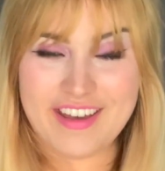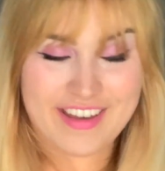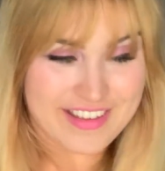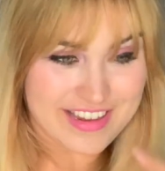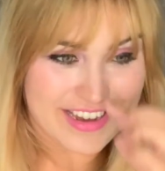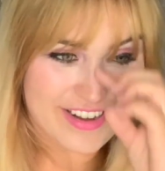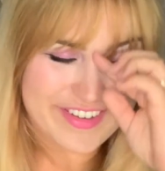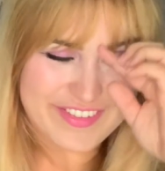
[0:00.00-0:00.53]

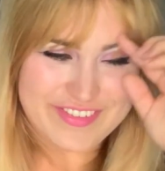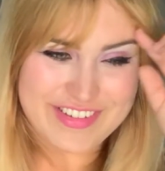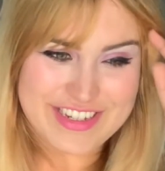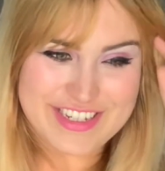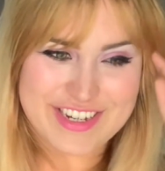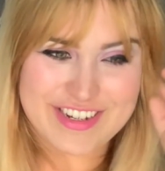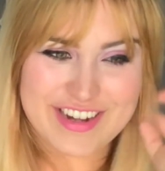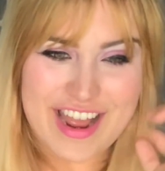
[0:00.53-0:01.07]
You know, we
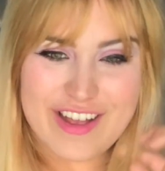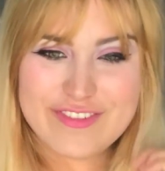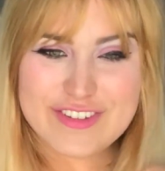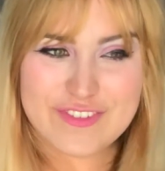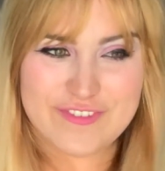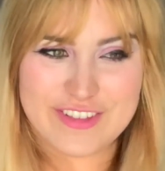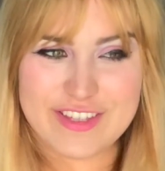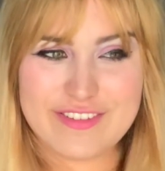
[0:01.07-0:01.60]
shouldn't have to
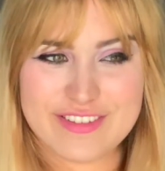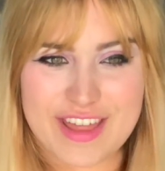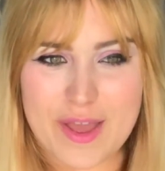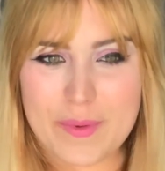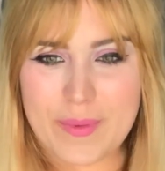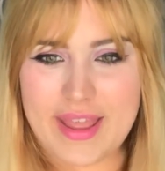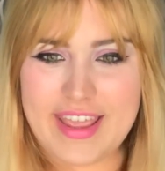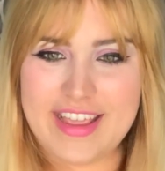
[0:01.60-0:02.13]
feel
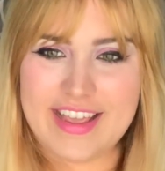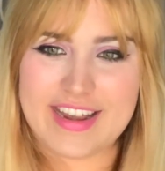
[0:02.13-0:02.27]
that way.